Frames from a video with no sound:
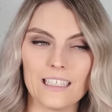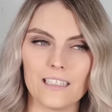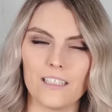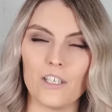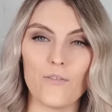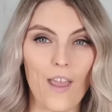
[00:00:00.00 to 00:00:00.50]

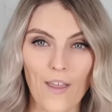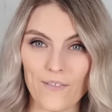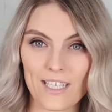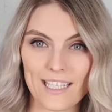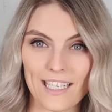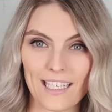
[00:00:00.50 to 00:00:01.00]
you've ever
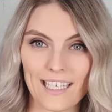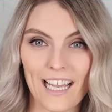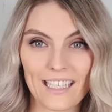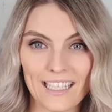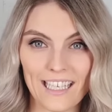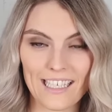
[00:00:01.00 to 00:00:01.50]
seen
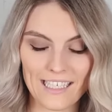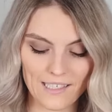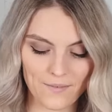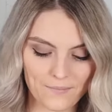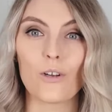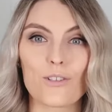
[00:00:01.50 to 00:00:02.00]
at the end.
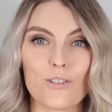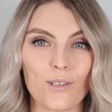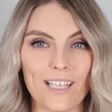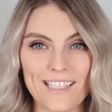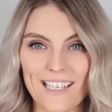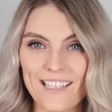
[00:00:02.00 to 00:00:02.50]
So
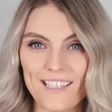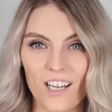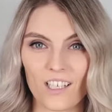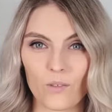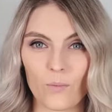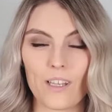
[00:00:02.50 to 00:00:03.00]
let's get
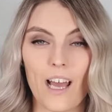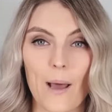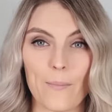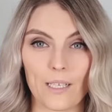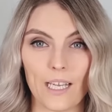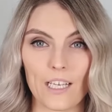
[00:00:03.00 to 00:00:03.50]
started with our
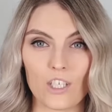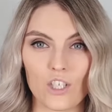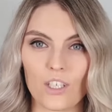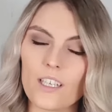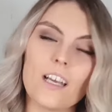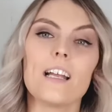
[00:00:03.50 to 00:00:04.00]
application.